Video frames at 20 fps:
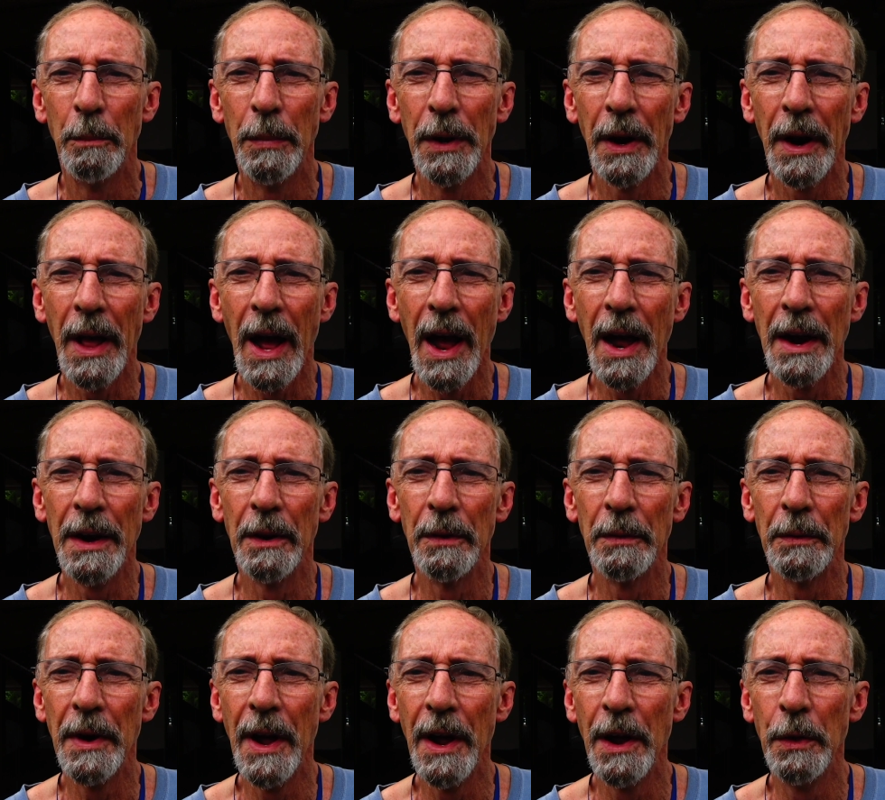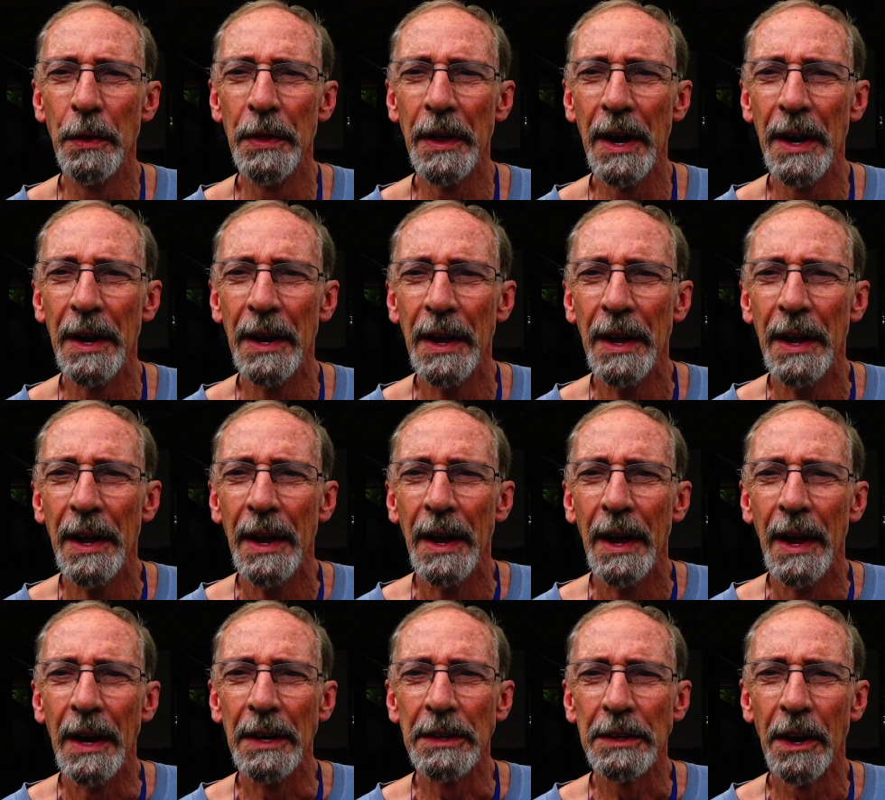but I don't know that
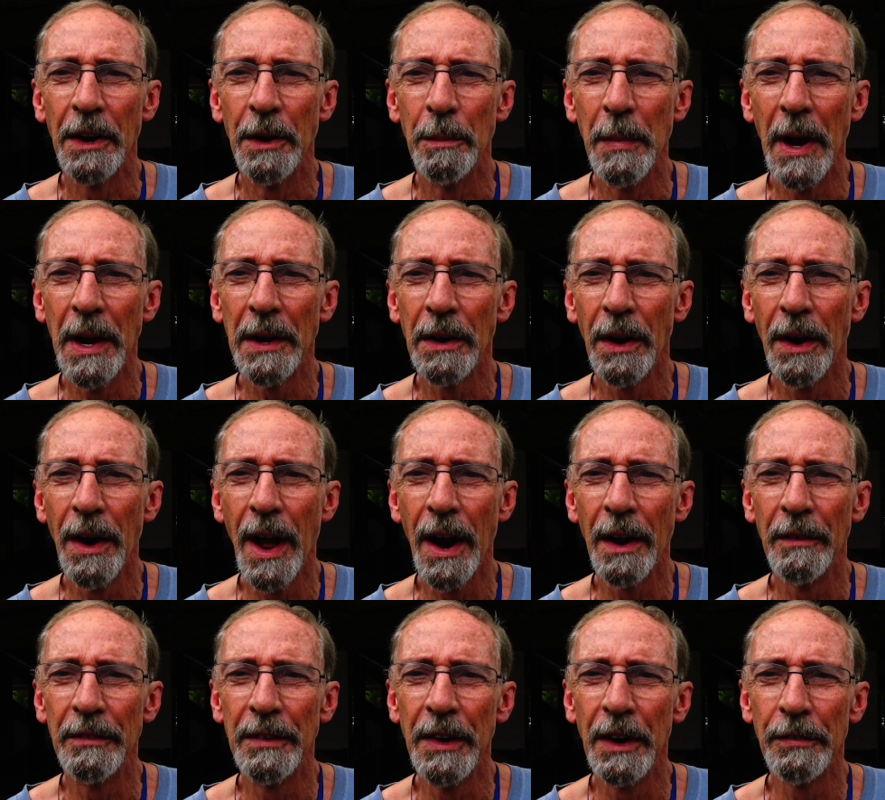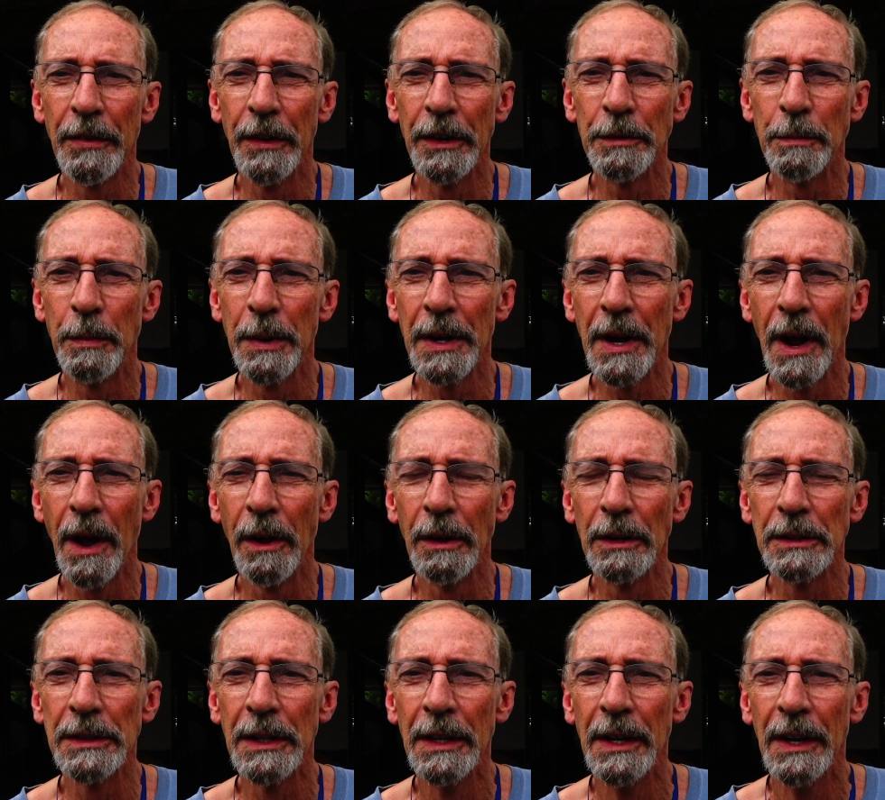it's going to make a lot of difference,
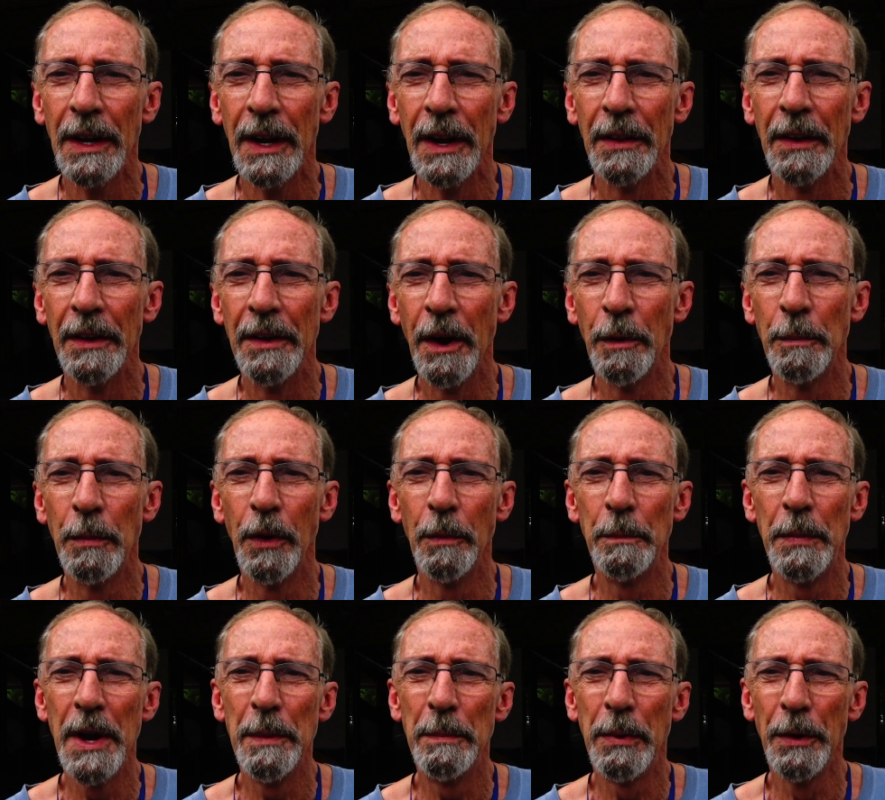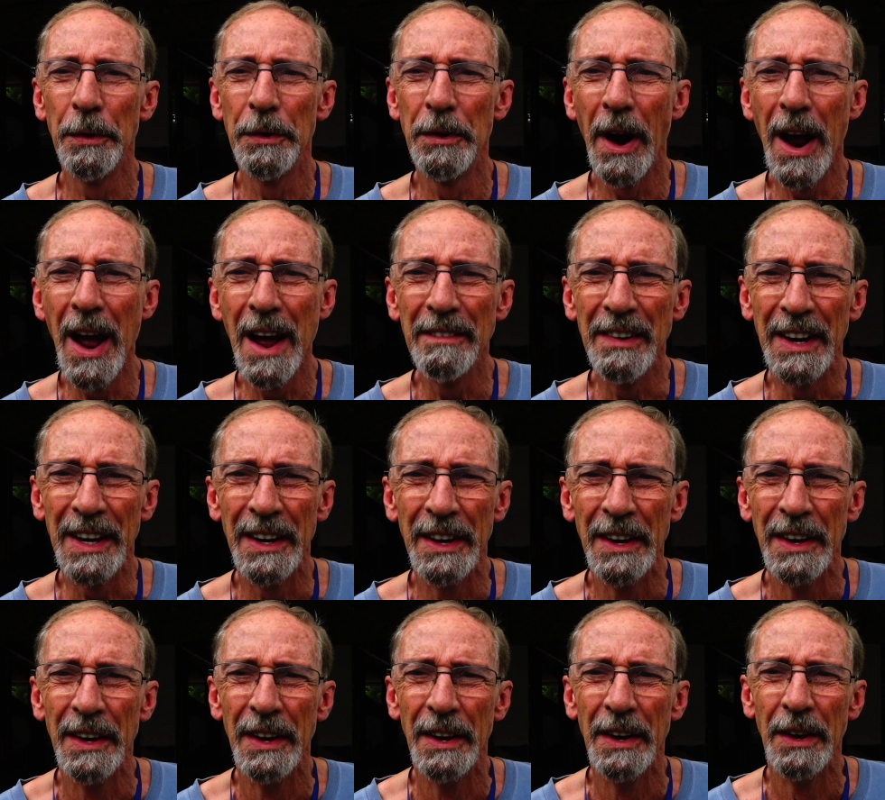because the number of people driving
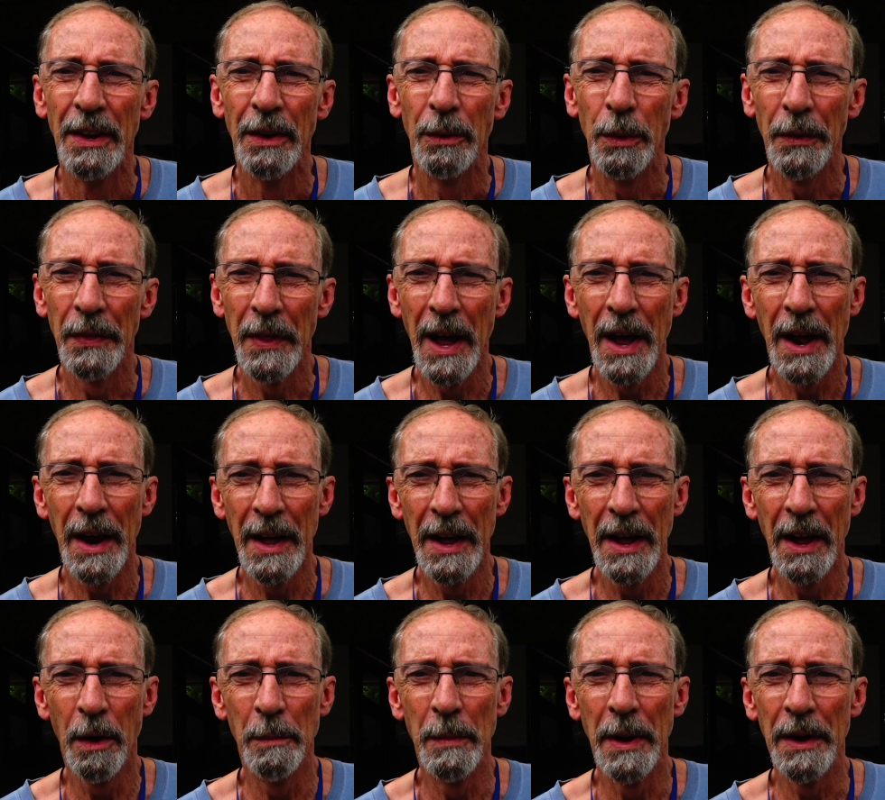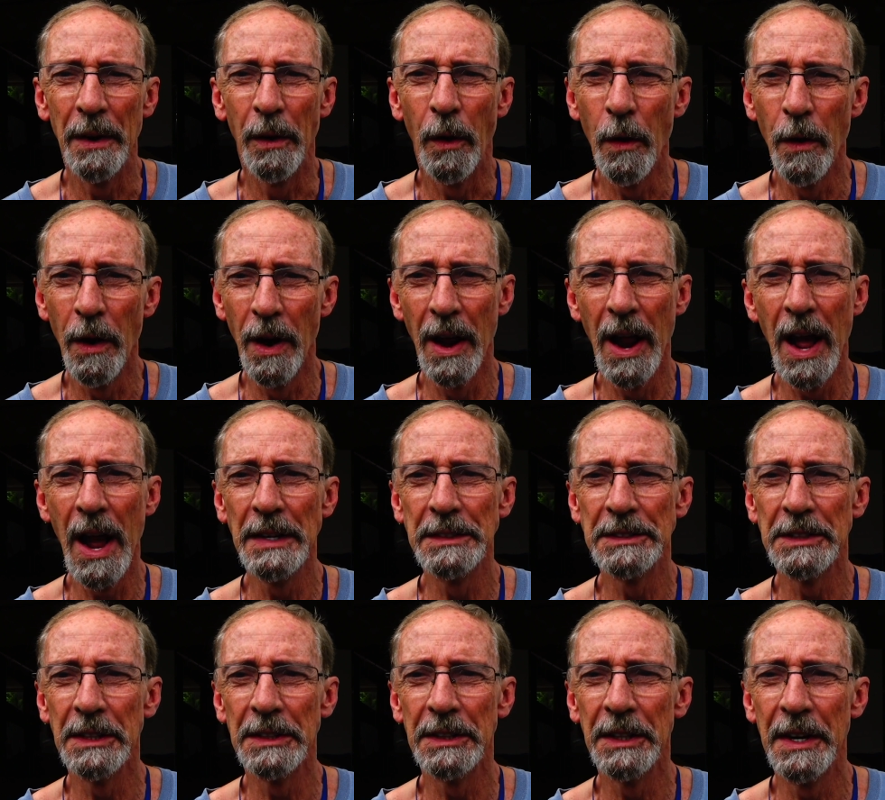without a helmet or a
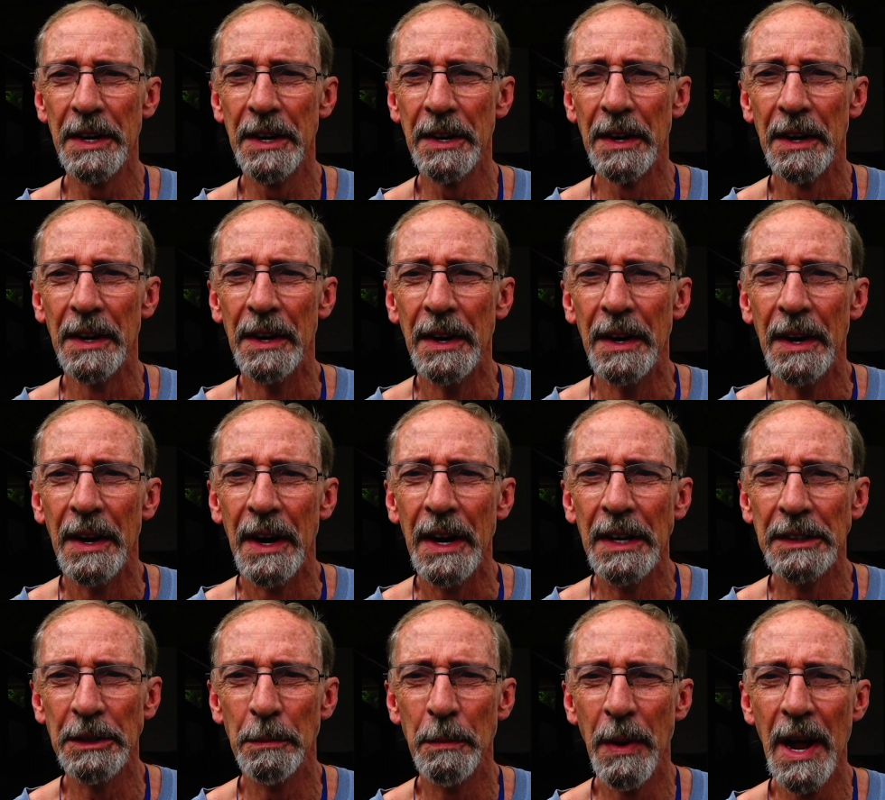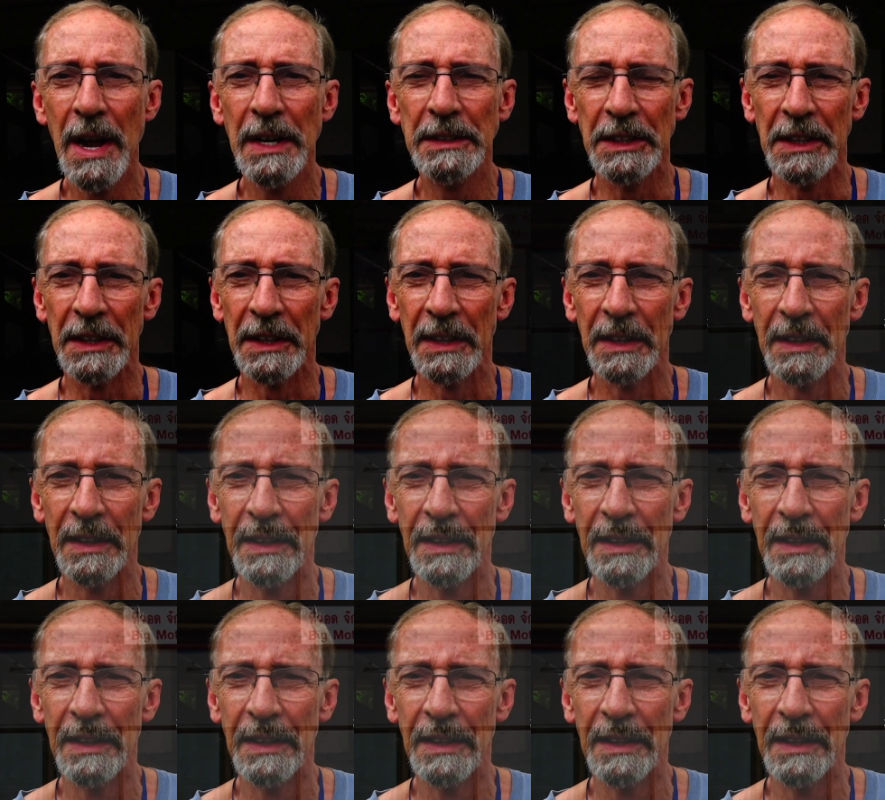license here is amazing.